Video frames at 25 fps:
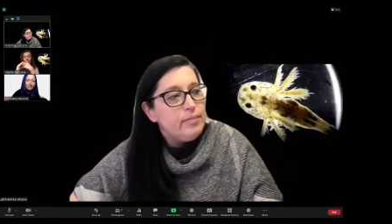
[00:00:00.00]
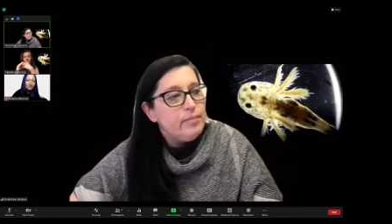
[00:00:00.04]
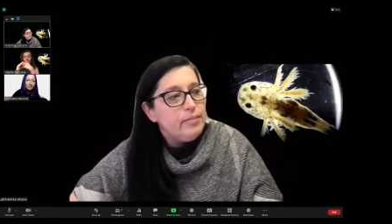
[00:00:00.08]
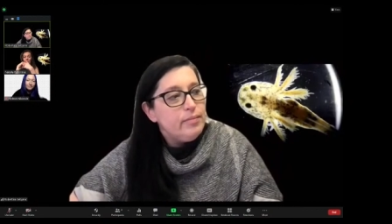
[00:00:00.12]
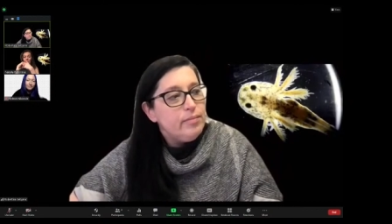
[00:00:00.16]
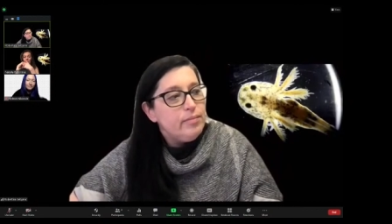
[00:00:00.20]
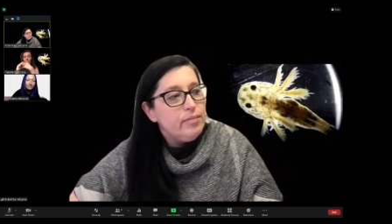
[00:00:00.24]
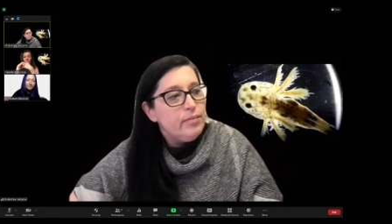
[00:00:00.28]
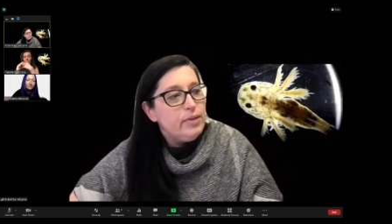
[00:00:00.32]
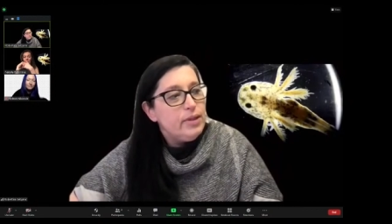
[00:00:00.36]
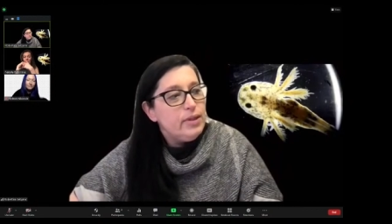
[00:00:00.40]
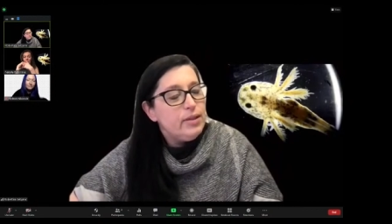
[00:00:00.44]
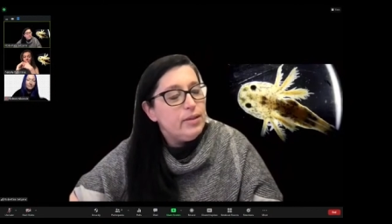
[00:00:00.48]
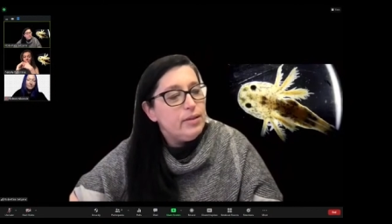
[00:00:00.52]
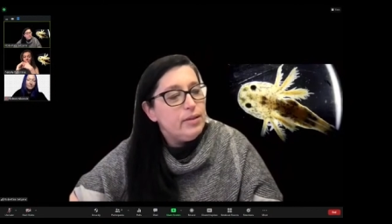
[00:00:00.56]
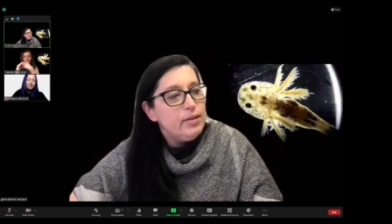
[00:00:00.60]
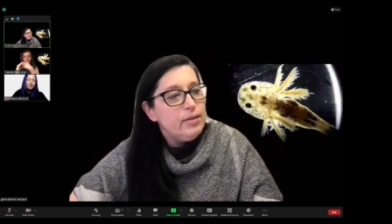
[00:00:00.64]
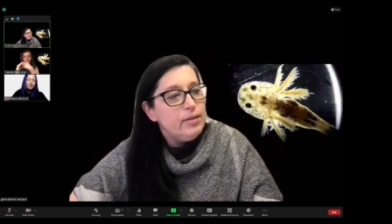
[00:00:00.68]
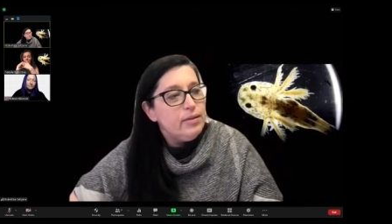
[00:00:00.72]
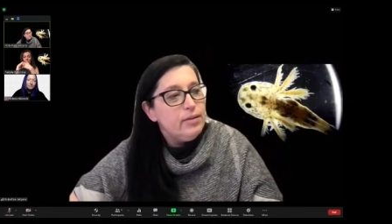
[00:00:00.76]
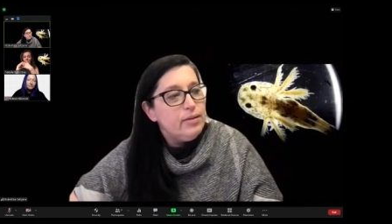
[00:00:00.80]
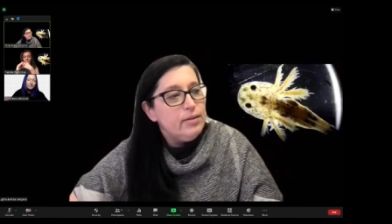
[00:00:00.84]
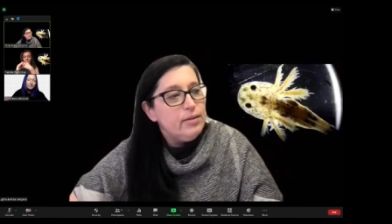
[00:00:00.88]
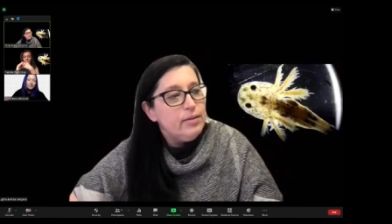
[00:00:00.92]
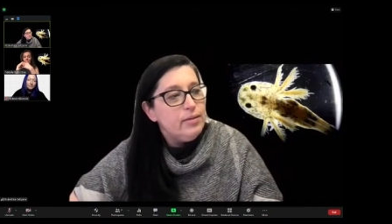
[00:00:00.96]
but
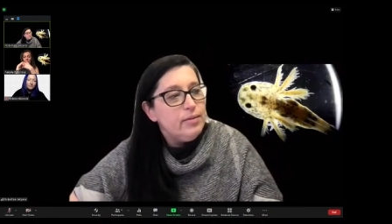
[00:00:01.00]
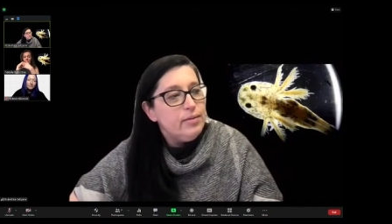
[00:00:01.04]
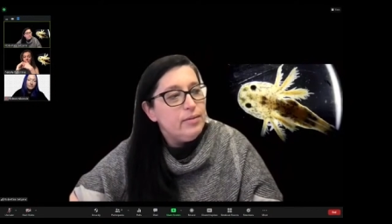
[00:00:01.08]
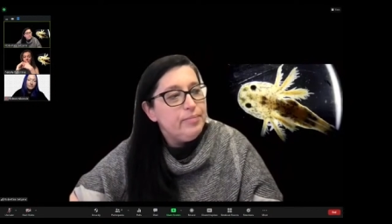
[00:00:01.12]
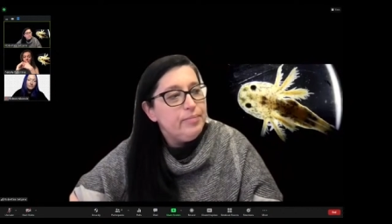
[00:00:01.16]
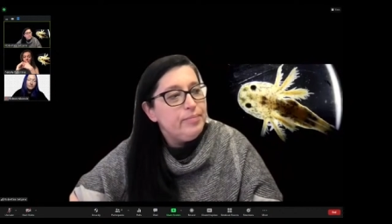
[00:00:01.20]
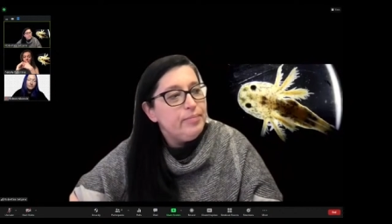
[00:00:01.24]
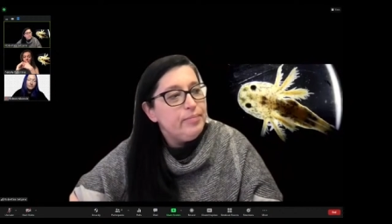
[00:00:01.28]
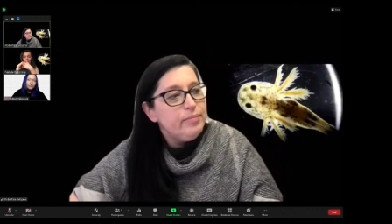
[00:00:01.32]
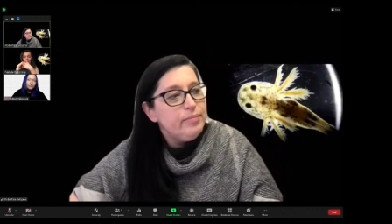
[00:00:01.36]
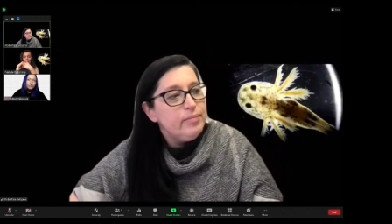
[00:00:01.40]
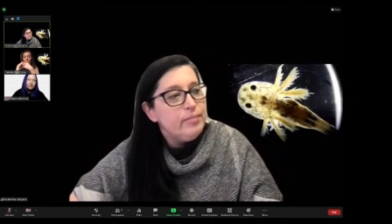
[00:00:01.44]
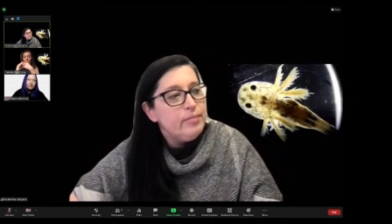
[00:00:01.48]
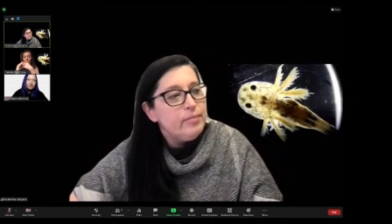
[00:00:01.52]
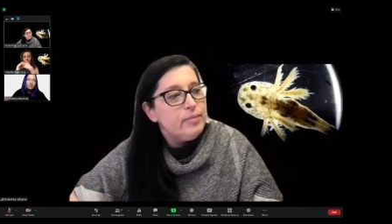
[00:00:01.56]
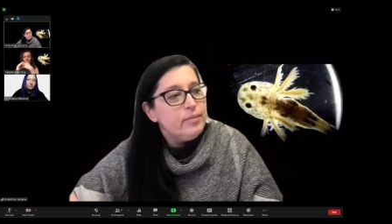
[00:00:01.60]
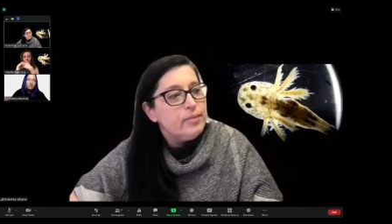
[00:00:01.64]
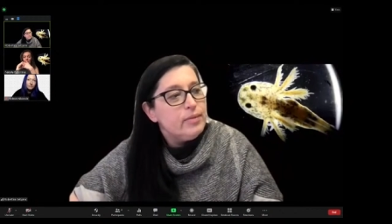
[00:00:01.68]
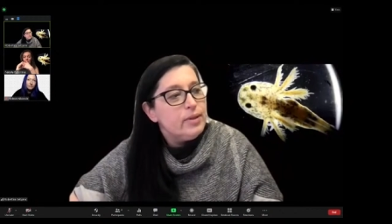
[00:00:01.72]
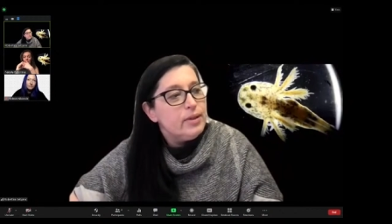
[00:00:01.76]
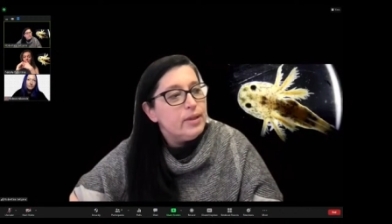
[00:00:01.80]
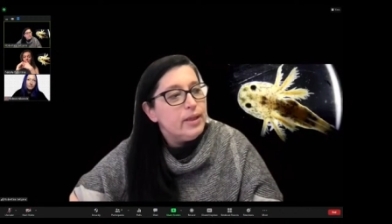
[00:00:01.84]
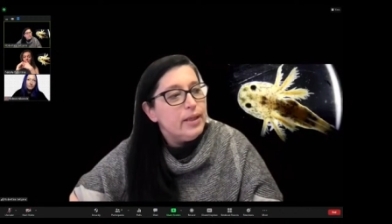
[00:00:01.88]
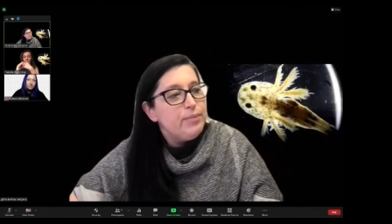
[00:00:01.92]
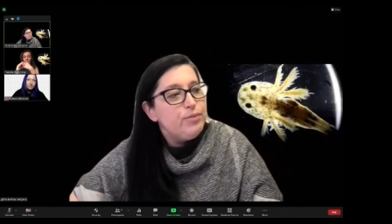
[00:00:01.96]

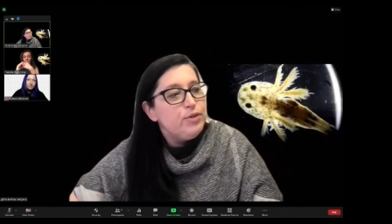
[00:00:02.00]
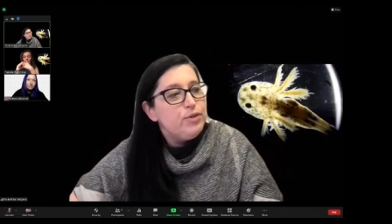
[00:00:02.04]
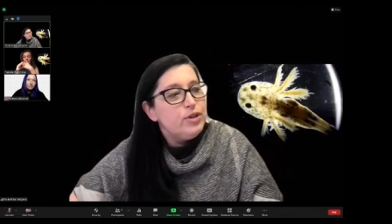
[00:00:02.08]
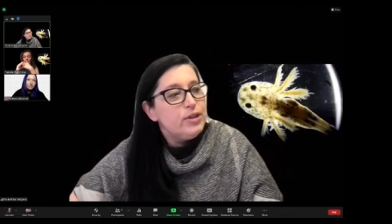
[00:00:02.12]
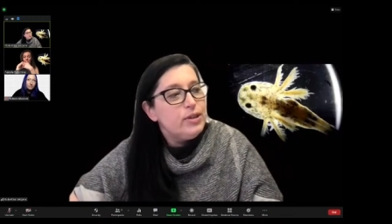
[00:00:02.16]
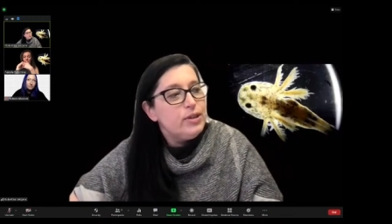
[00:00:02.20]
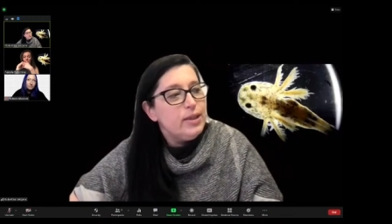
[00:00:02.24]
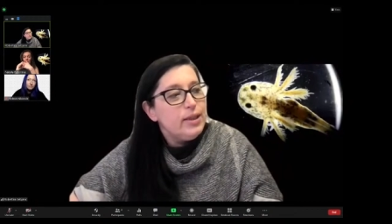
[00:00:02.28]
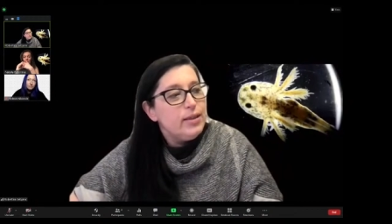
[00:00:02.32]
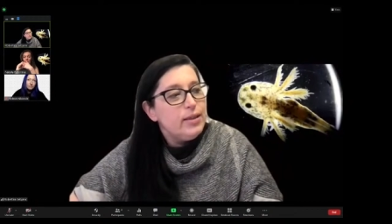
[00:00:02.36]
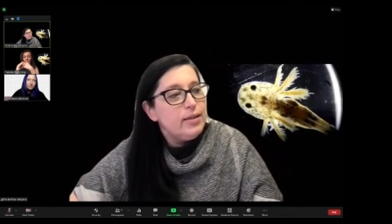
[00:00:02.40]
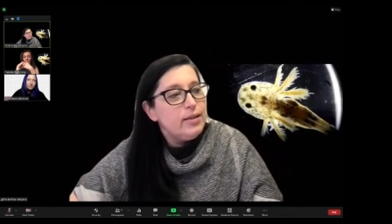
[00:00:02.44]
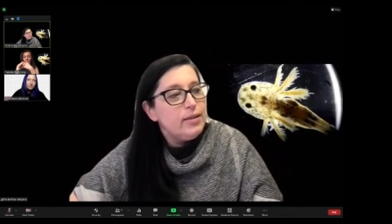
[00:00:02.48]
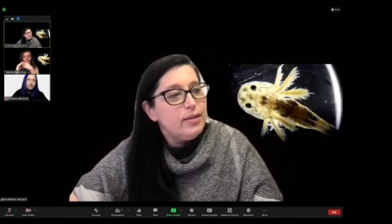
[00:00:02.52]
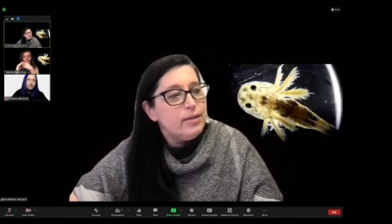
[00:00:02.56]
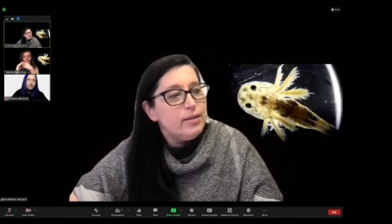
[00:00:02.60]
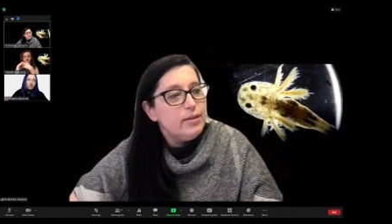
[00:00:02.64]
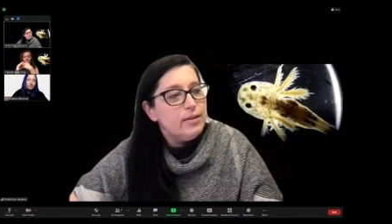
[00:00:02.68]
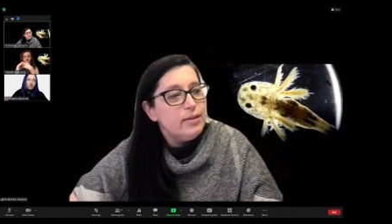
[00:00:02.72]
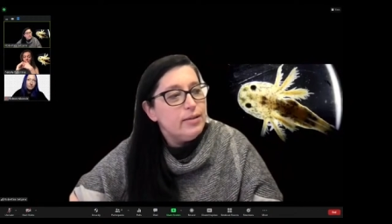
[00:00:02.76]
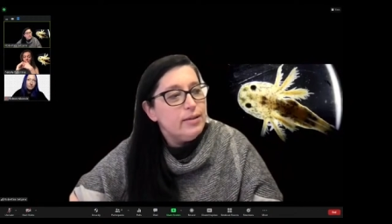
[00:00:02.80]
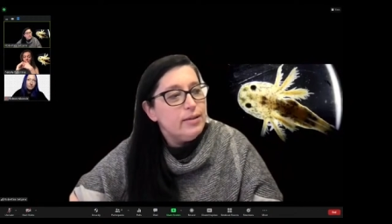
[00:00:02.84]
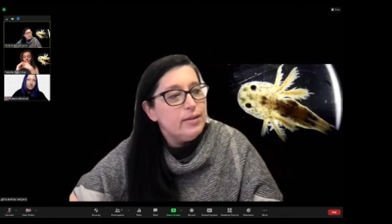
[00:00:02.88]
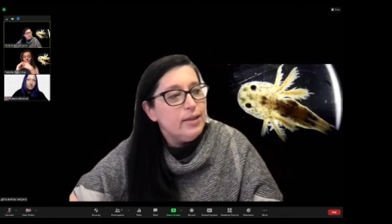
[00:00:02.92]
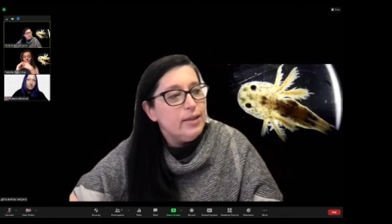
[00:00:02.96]
I'm just like
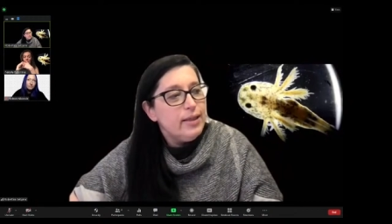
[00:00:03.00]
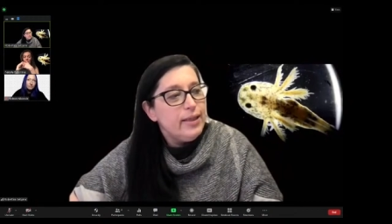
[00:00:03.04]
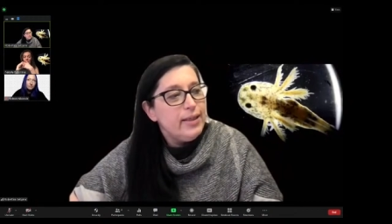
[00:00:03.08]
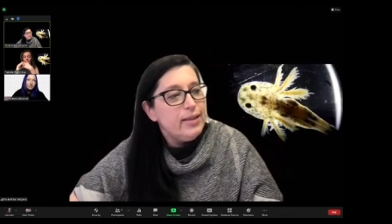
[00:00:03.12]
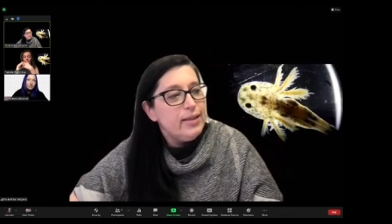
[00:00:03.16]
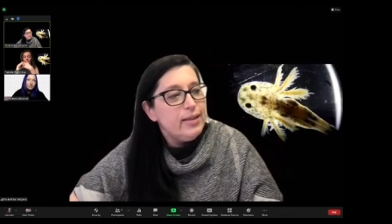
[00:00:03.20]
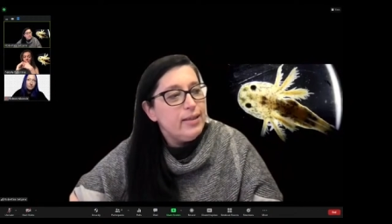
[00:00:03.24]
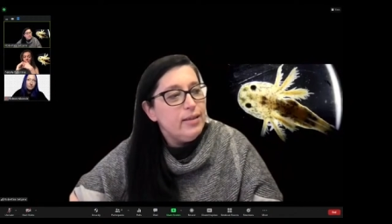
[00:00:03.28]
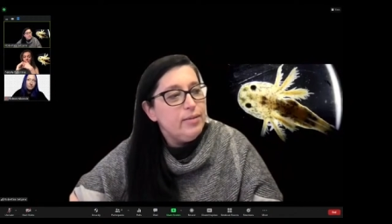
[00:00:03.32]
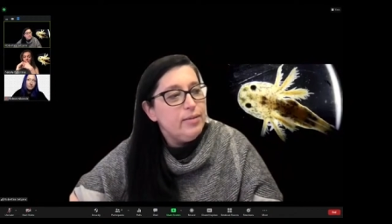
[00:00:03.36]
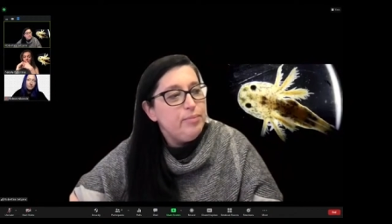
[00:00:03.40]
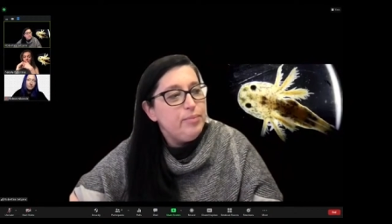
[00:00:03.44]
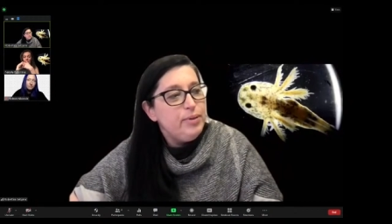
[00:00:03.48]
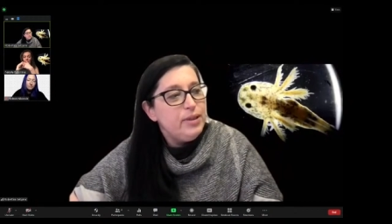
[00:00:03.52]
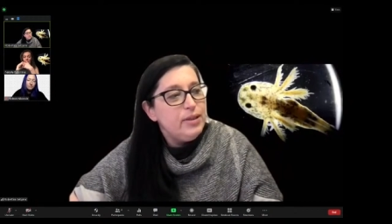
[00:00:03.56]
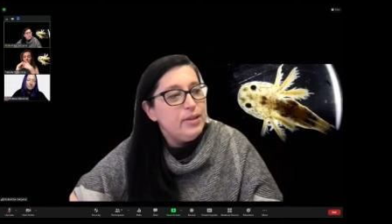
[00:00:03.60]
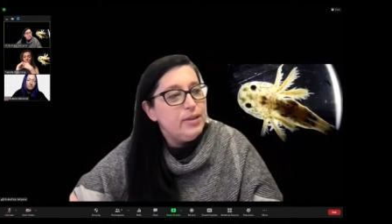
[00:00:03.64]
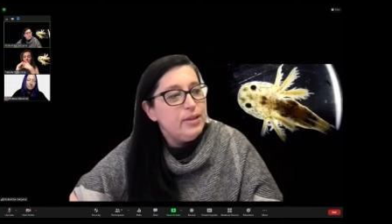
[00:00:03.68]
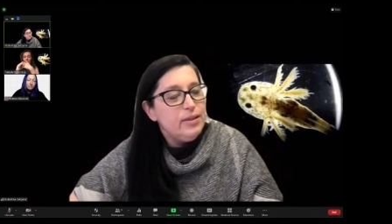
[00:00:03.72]
lately a bit